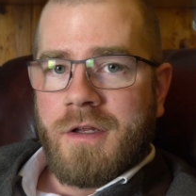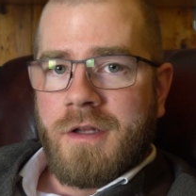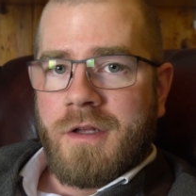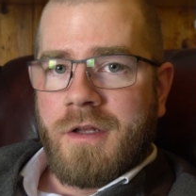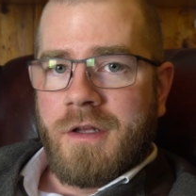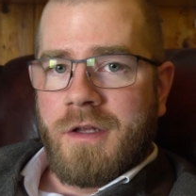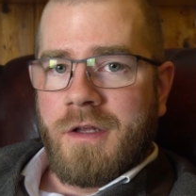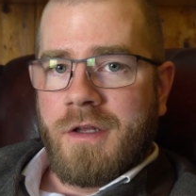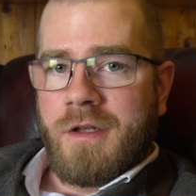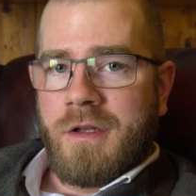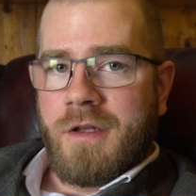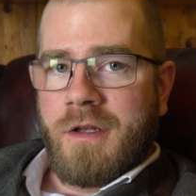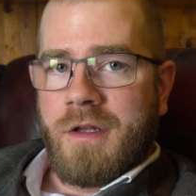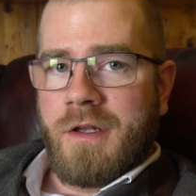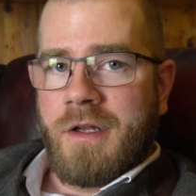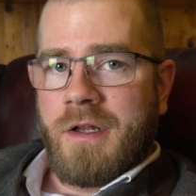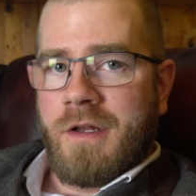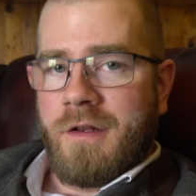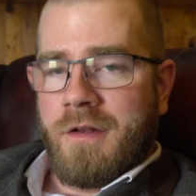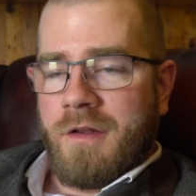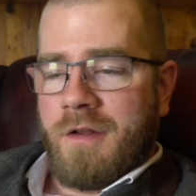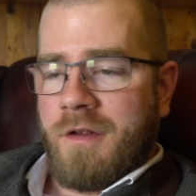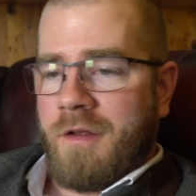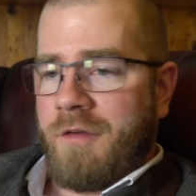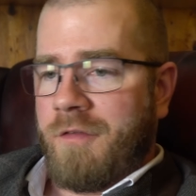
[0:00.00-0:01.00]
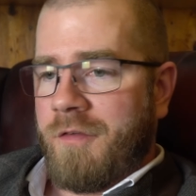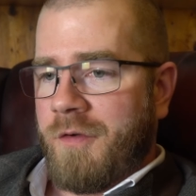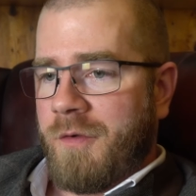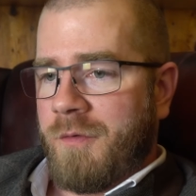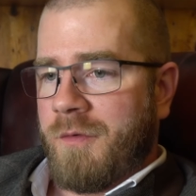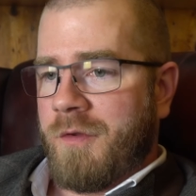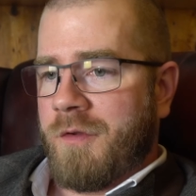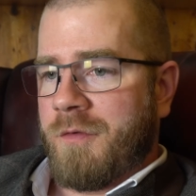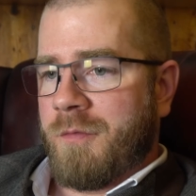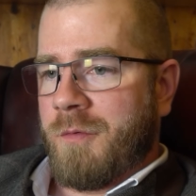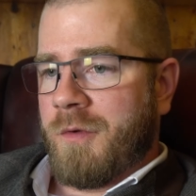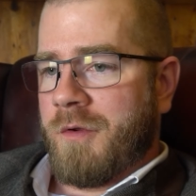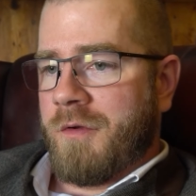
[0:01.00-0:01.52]
And then I
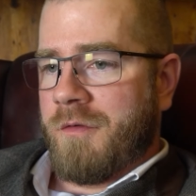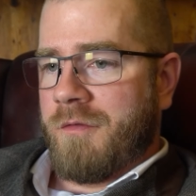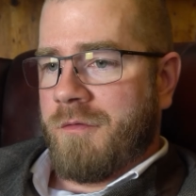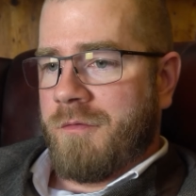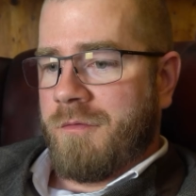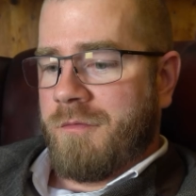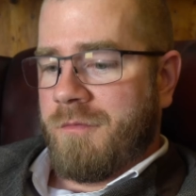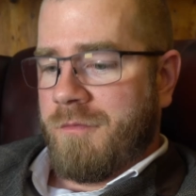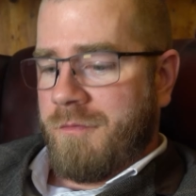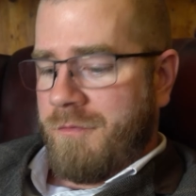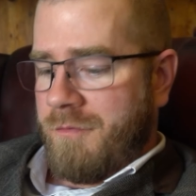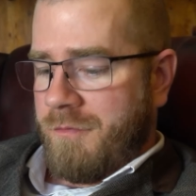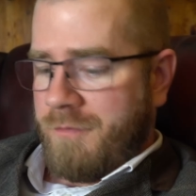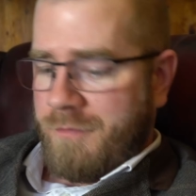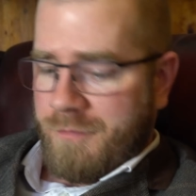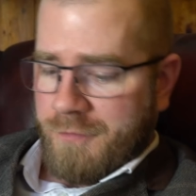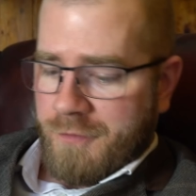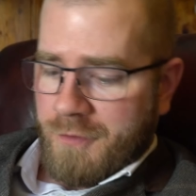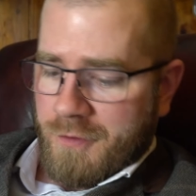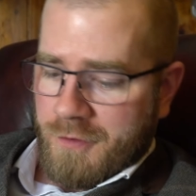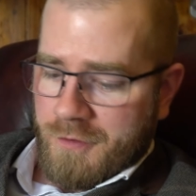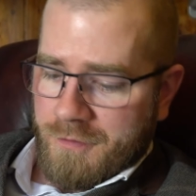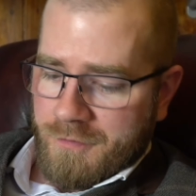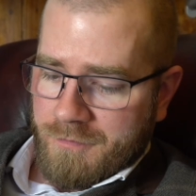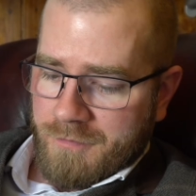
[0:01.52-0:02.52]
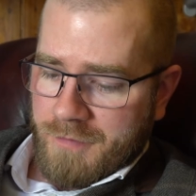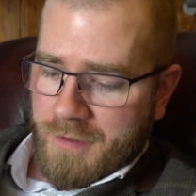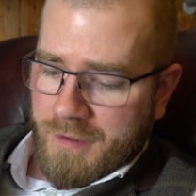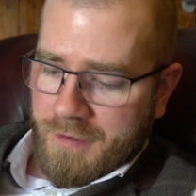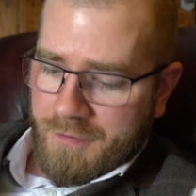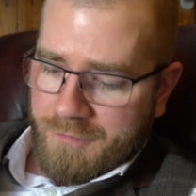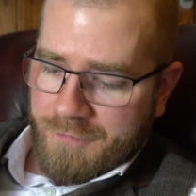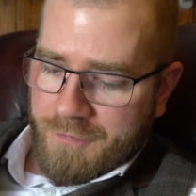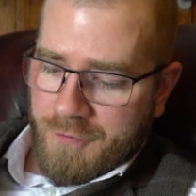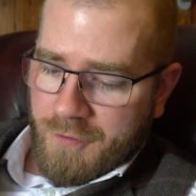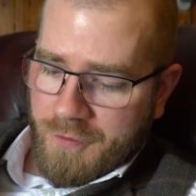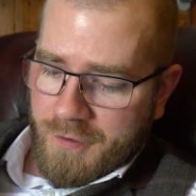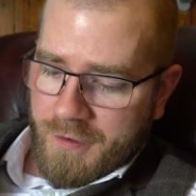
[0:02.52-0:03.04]
found this one for
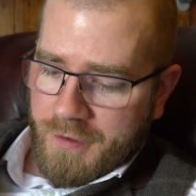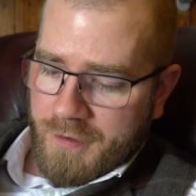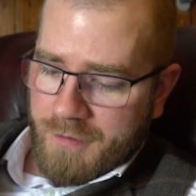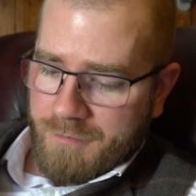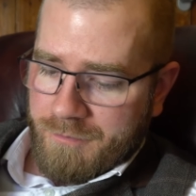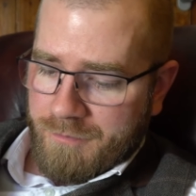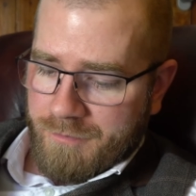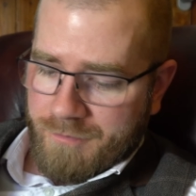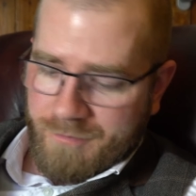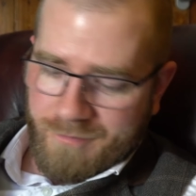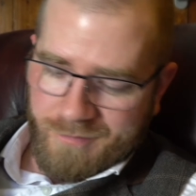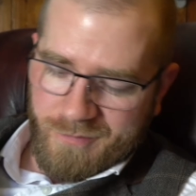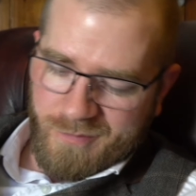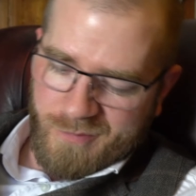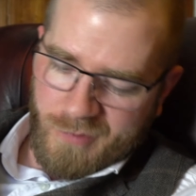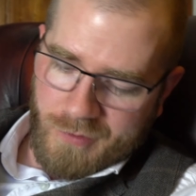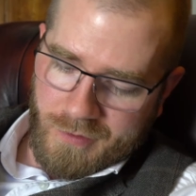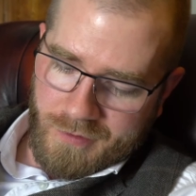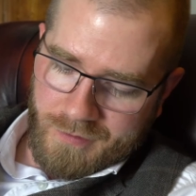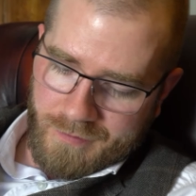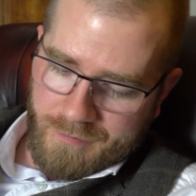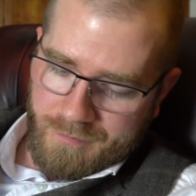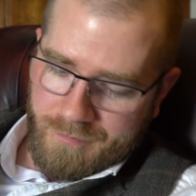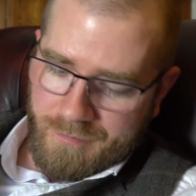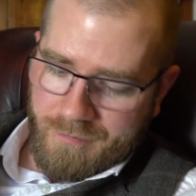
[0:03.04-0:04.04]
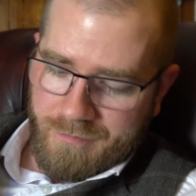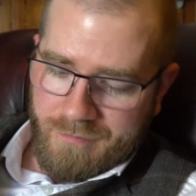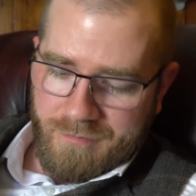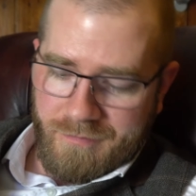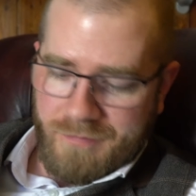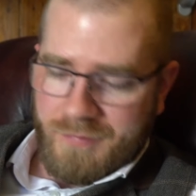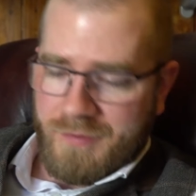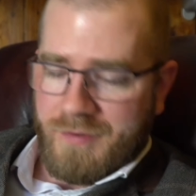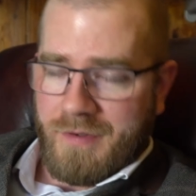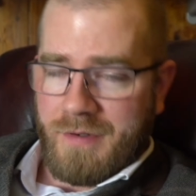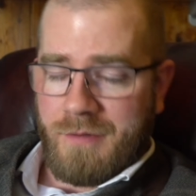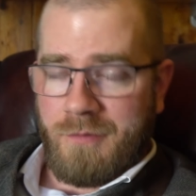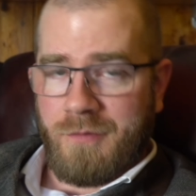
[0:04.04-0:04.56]
40,
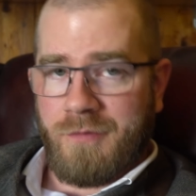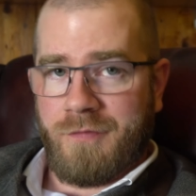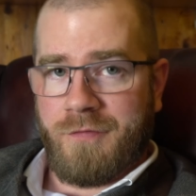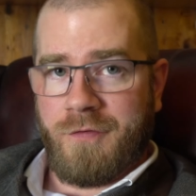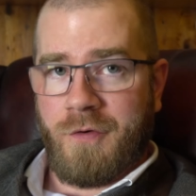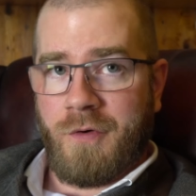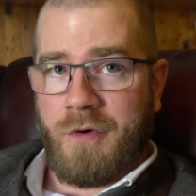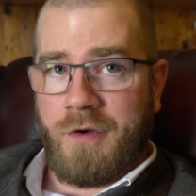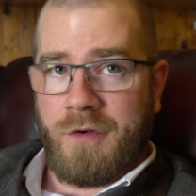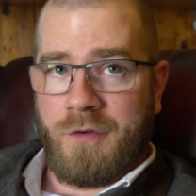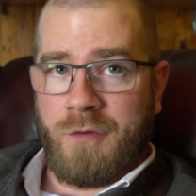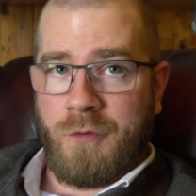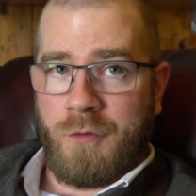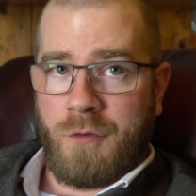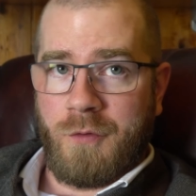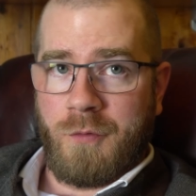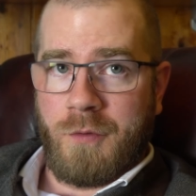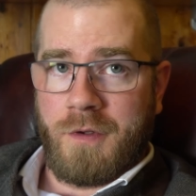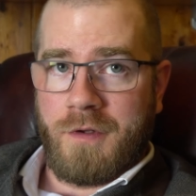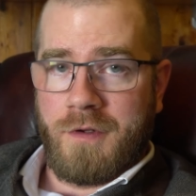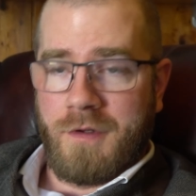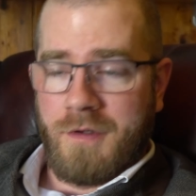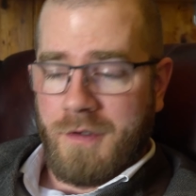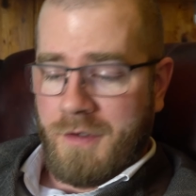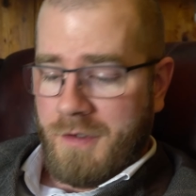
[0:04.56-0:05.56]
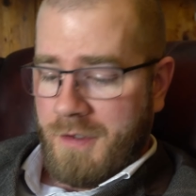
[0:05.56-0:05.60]
say it was 42 quid.